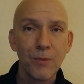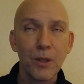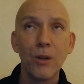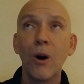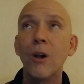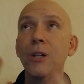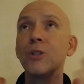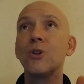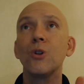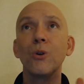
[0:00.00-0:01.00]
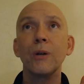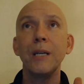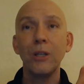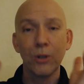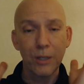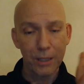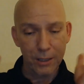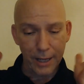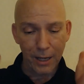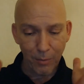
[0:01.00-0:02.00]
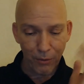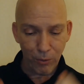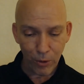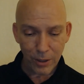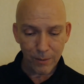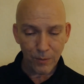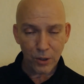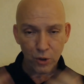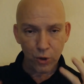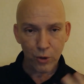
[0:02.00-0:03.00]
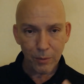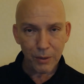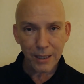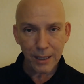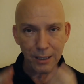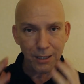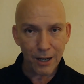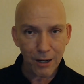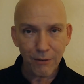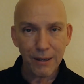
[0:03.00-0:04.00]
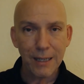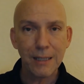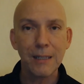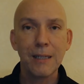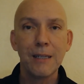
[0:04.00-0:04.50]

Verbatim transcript: In all his glory, you're going to stand before him trembling and terrified.